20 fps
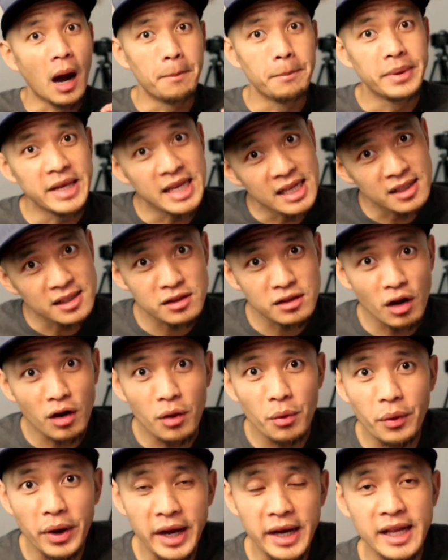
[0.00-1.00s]
a
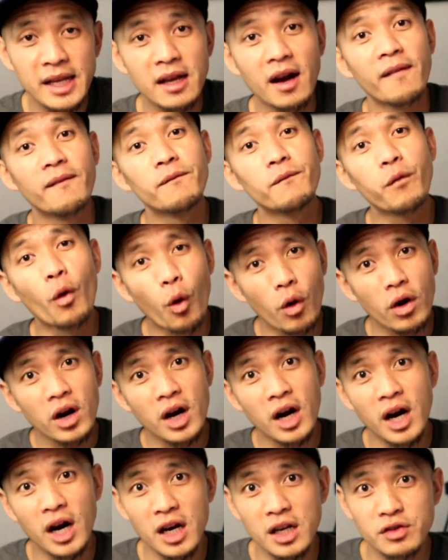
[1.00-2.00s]
BSR rating of
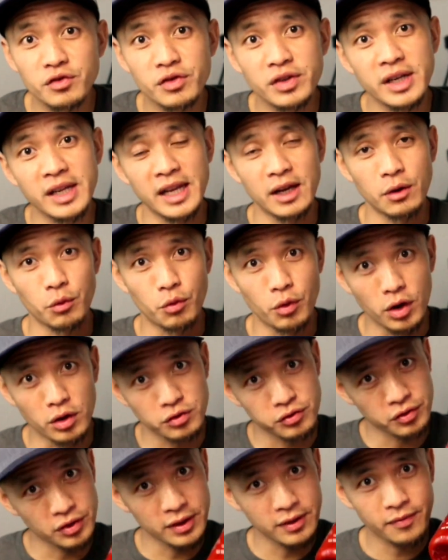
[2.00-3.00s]
400 in
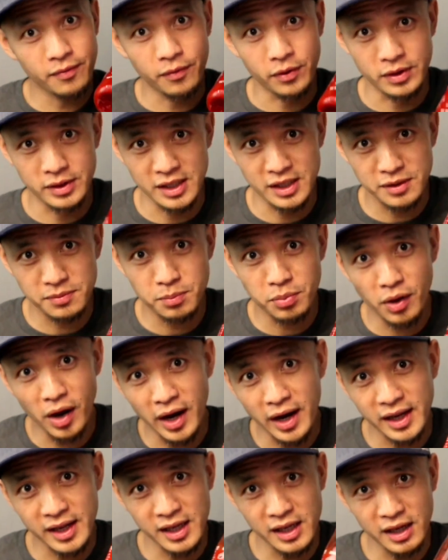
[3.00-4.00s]
groceries for this
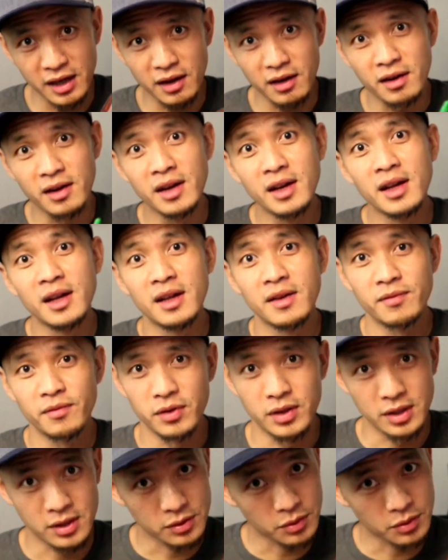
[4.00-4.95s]
product here, for the